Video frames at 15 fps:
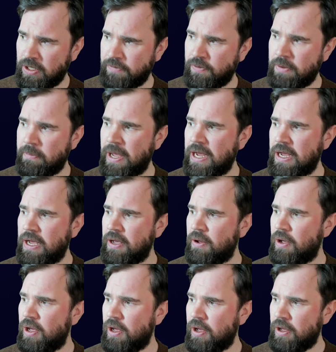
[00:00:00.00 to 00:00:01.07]
if we make
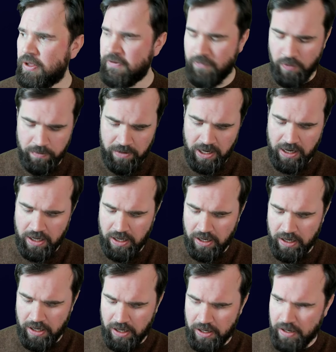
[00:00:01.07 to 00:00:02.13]

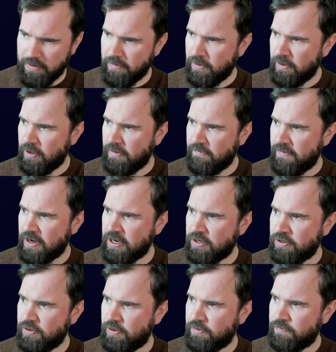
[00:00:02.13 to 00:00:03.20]
a
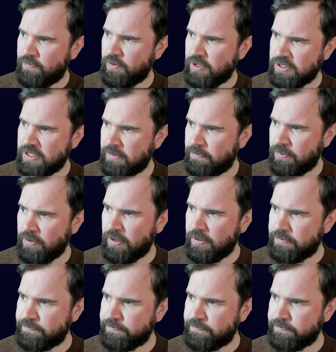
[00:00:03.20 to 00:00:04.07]
vector, for example.